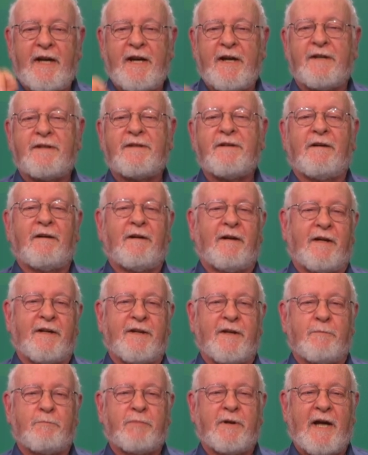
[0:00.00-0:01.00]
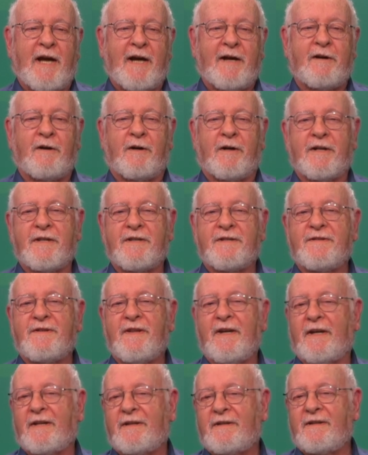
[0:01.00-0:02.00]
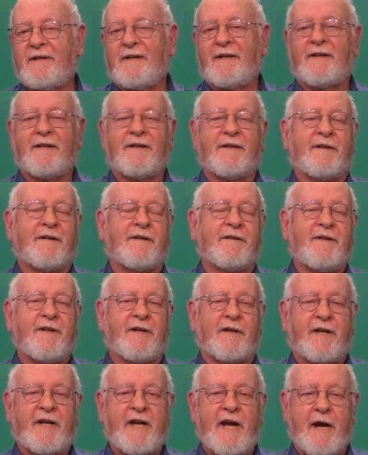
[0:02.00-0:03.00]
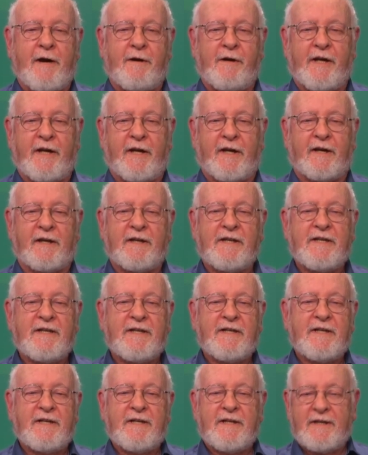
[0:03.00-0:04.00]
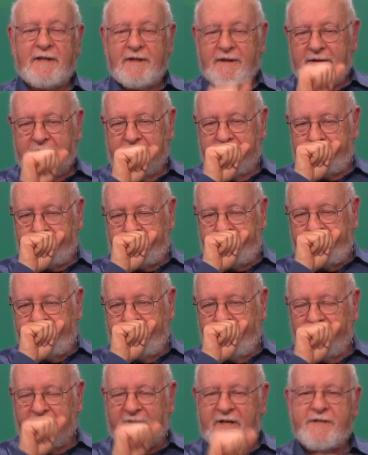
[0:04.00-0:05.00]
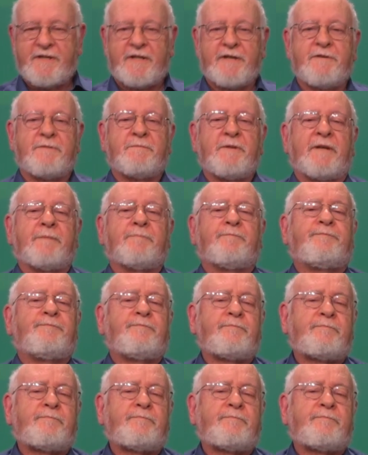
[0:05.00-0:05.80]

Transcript: inked on the placards that they're carrying. Excuse me.